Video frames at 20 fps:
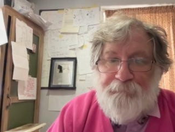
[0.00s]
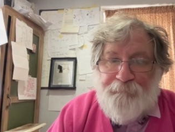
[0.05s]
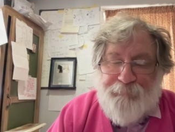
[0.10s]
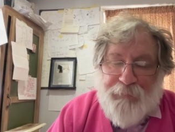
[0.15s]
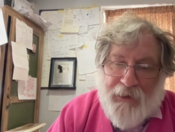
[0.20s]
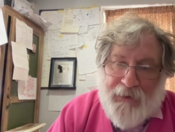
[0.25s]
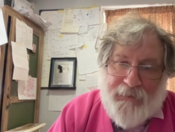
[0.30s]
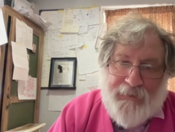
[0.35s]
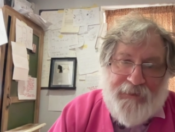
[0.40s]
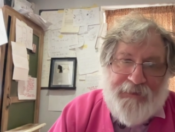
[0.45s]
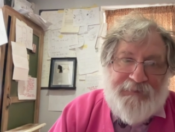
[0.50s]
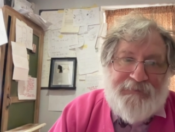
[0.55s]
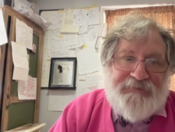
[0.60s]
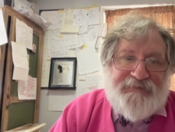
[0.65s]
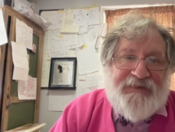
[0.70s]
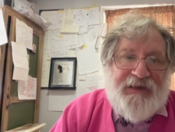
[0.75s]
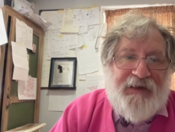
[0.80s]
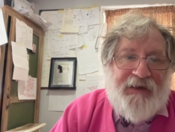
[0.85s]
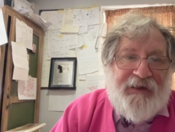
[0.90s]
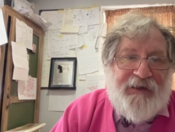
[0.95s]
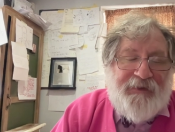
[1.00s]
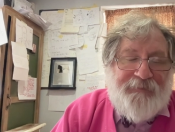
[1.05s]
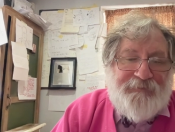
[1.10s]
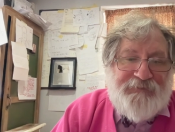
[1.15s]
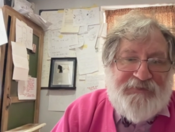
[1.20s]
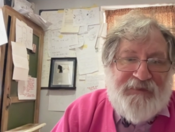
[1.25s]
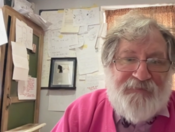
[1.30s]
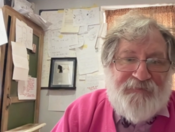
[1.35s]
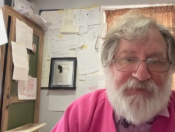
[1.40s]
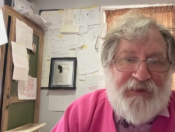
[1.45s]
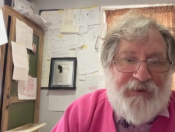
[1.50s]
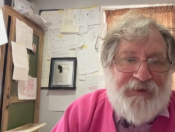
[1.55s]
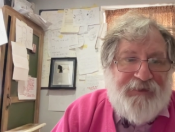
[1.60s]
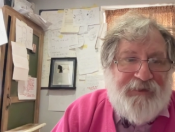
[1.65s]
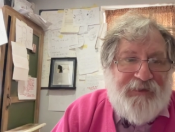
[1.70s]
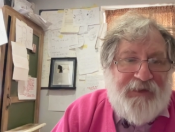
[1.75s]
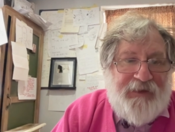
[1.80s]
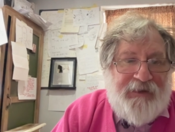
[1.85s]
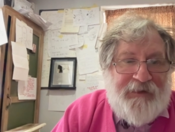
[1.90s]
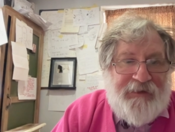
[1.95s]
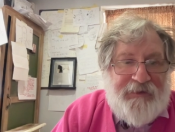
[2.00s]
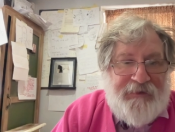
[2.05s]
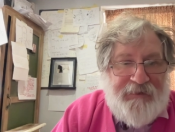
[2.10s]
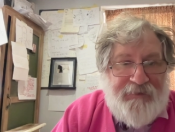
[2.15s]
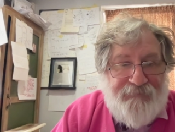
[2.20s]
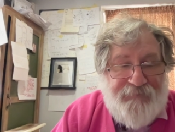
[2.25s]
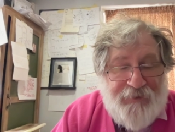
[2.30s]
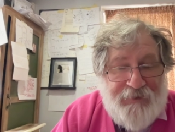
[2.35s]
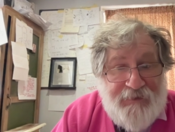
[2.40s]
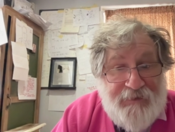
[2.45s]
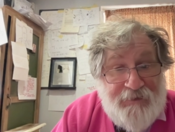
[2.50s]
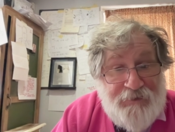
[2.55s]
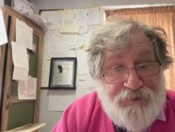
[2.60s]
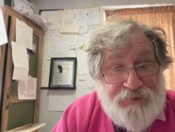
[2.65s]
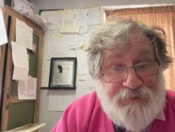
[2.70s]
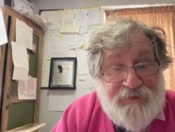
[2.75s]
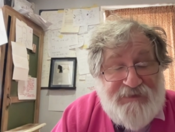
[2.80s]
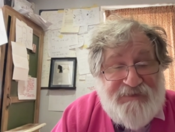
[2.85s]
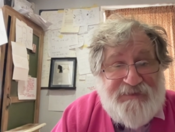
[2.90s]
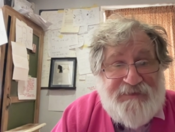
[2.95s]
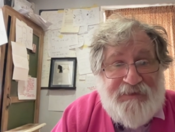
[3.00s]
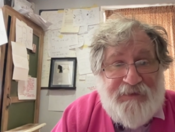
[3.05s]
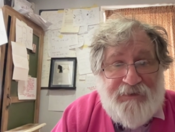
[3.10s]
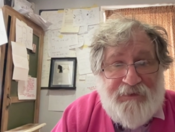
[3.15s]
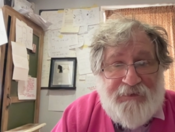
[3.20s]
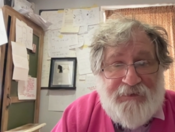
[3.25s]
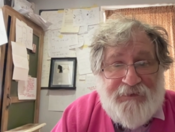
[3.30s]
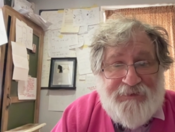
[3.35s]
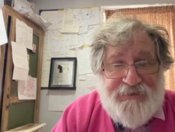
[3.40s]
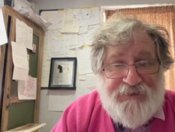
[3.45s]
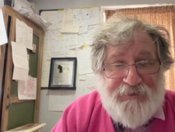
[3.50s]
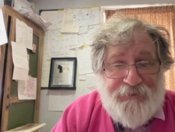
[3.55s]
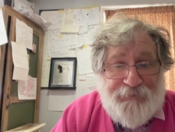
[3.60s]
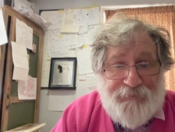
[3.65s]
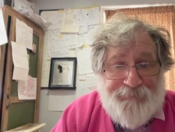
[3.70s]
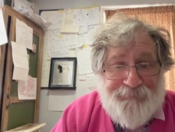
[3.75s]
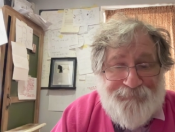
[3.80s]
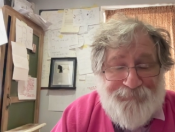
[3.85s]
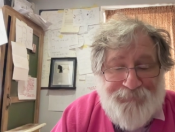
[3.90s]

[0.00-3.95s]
Byline Times have done a very interesting article